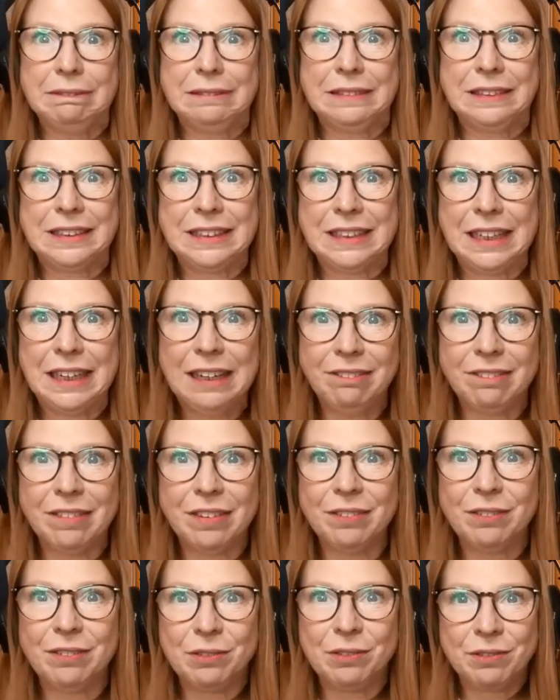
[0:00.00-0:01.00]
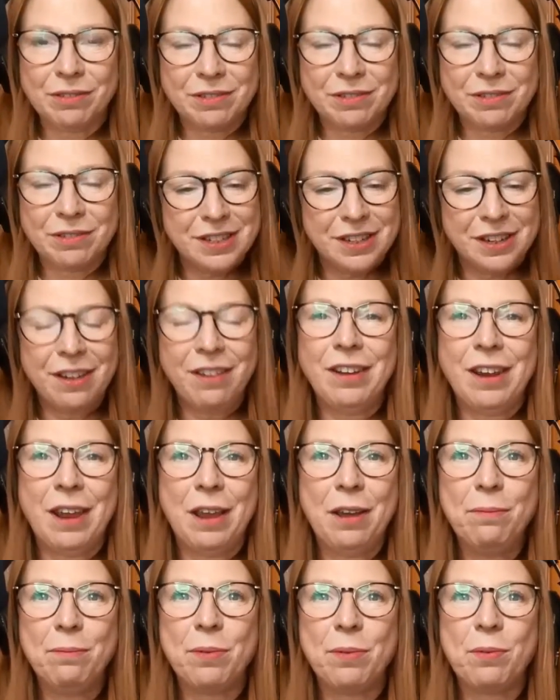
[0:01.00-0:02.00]
Dear, oh Lord, I can't
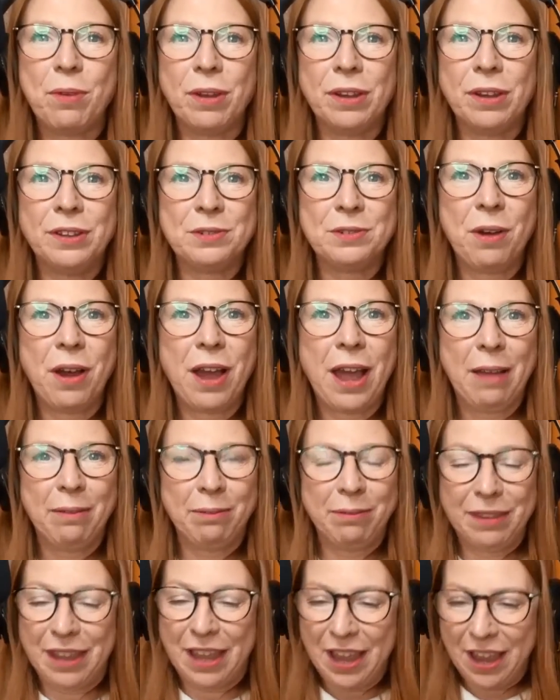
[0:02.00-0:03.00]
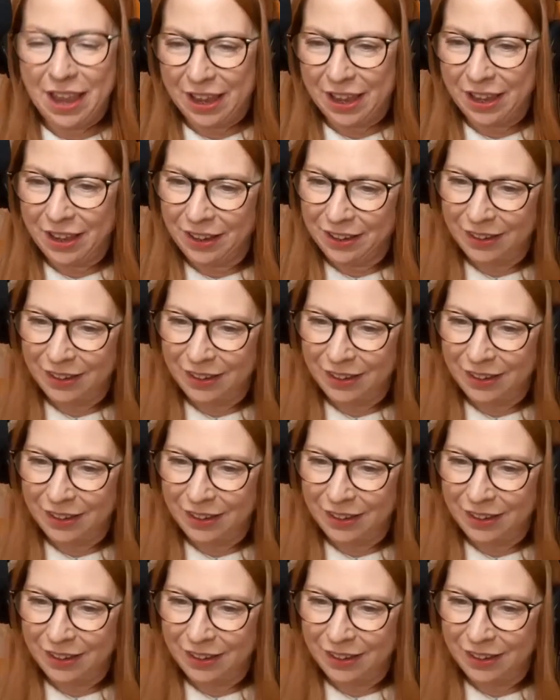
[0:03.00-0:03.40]
help but wonder what happened there.